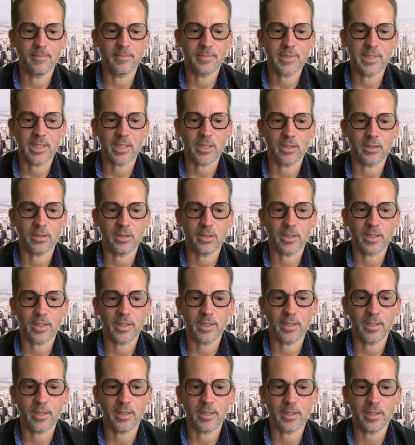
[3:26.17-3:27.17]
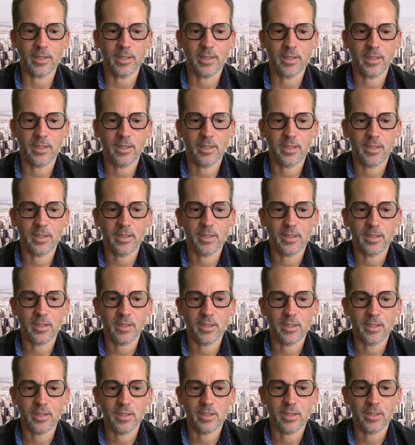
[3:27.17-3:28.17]
Take a look here.
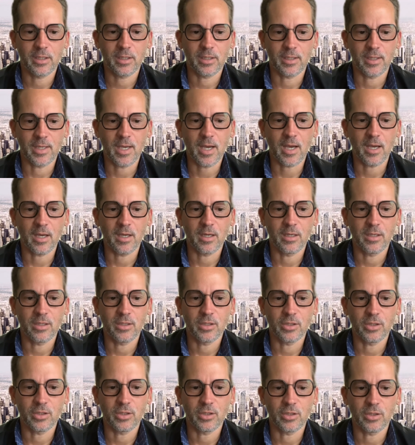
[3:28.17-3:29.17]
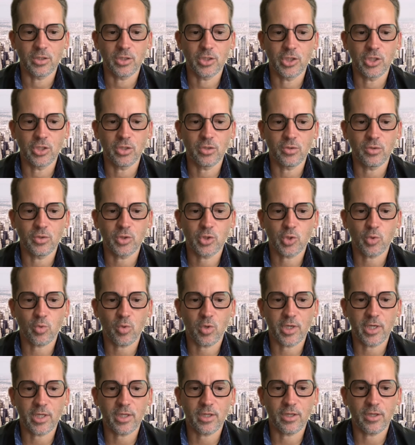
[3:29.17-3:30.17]
Yeah, June
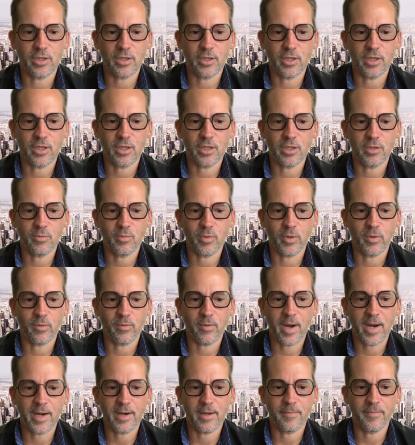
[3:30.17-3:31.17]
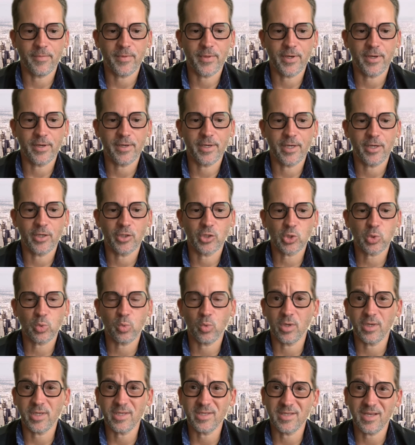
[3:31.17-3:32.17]
23rd, we were right up there near
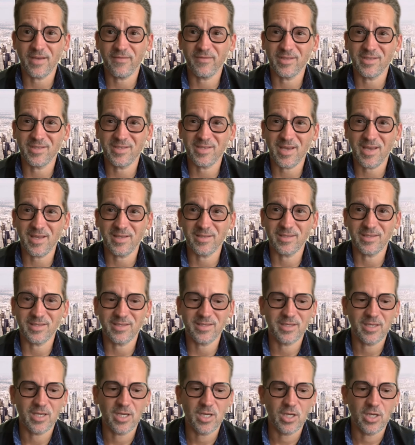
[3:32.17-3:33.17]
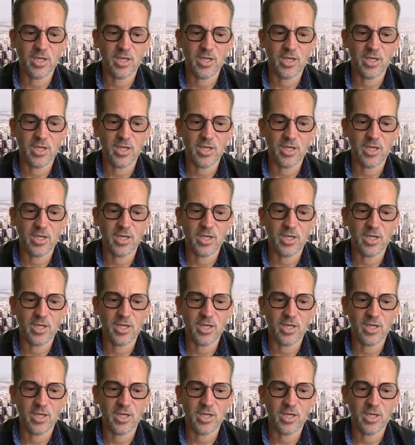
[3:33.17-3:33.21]
27 cents.